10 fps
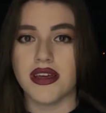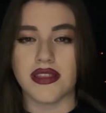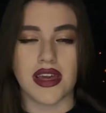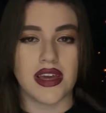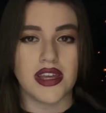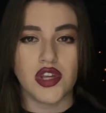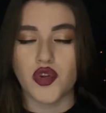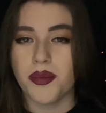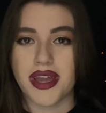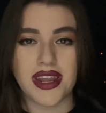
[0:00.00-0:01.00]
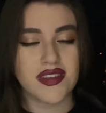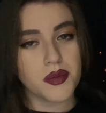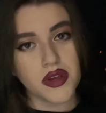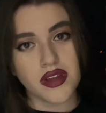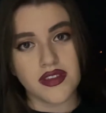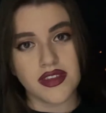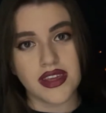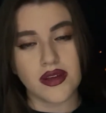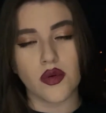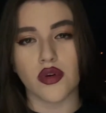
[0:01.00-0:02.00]
that you don't mind
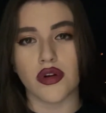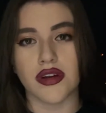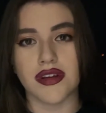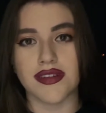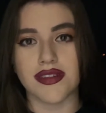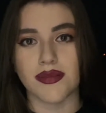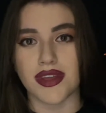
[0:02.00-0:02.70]
experiencing or is something